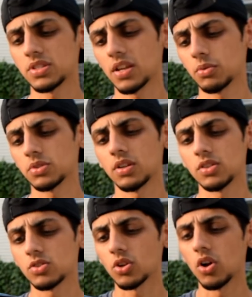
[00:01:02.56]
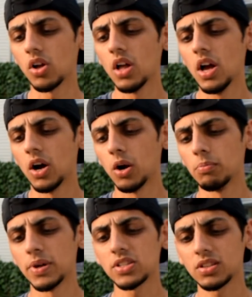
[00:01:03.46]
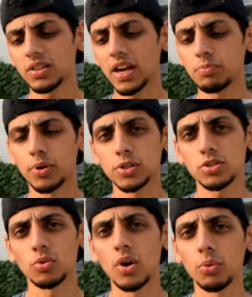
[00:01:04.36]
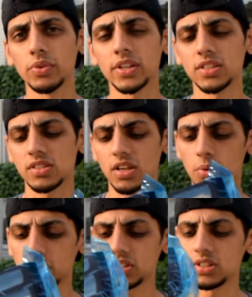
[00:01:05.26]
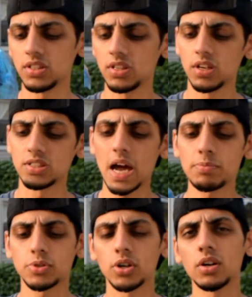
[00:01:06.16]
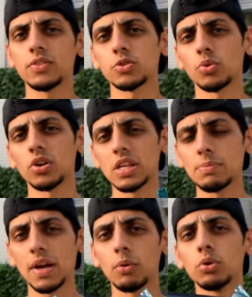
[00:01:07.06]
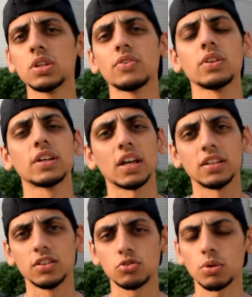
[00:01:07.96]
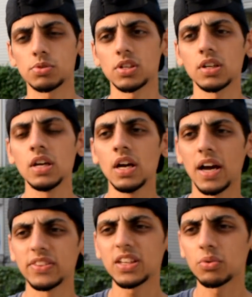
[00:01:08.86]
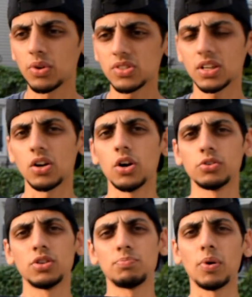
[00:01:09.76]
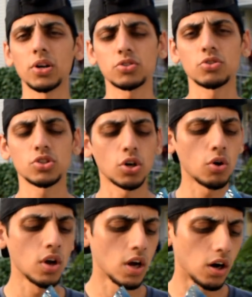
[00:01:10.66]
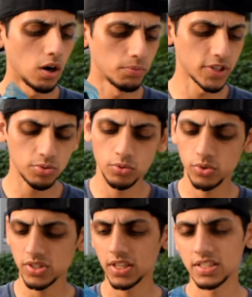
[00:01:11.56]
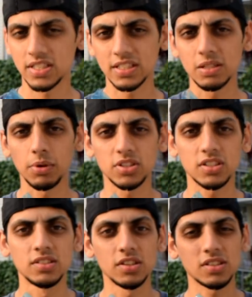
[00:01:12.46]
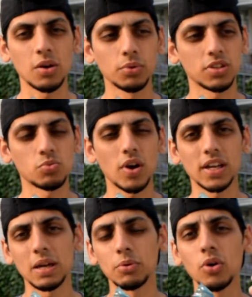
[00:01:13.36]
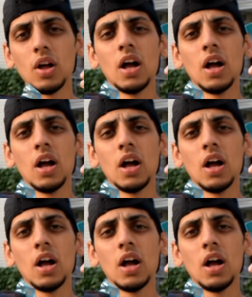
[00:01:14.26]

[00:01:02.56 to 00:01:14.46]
said I was gonna install. Um, basically, I had purchased the wrong one that doesn't come with the adapter. There's one on eBay. I will leave a link in the description. I think it runs like a hundred bucks or so. Um, this one was like sixty bucks because it doesn't come with this Y cable.